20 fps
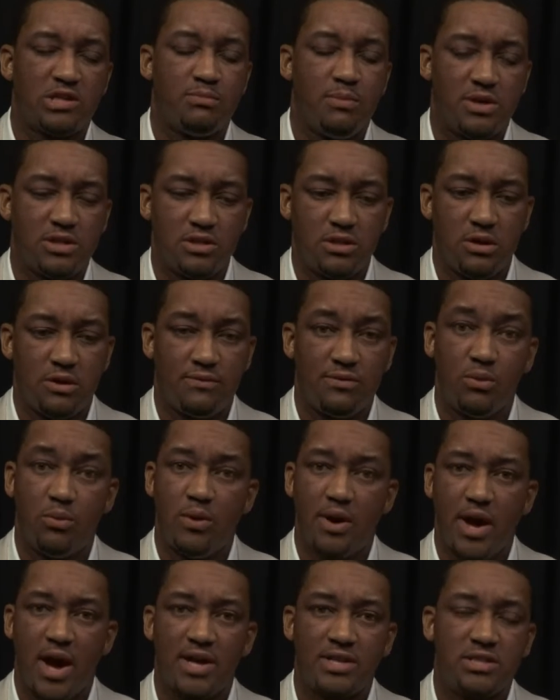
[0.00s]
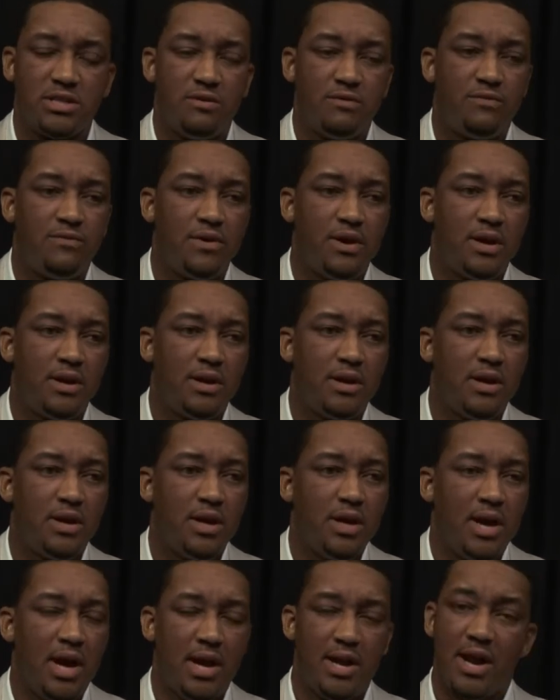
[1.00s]
myself the way I see fit
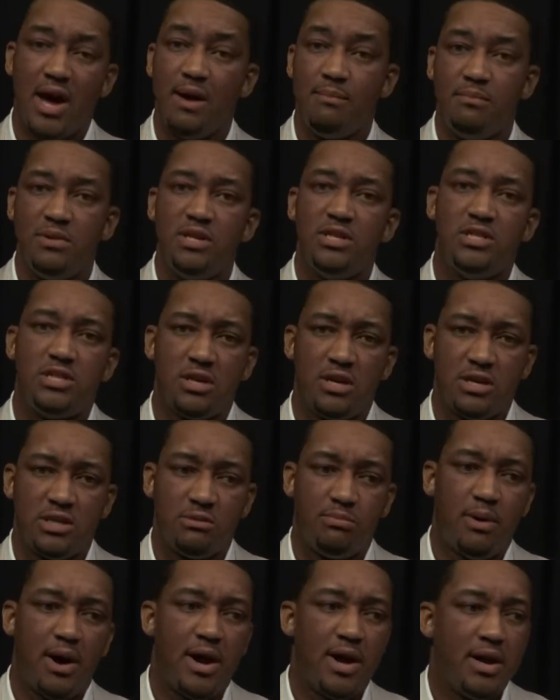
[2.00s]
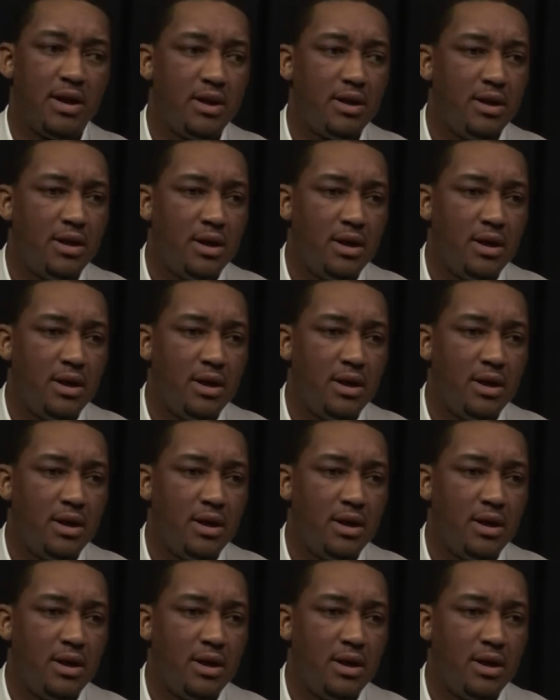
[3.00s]
and not be judged by it.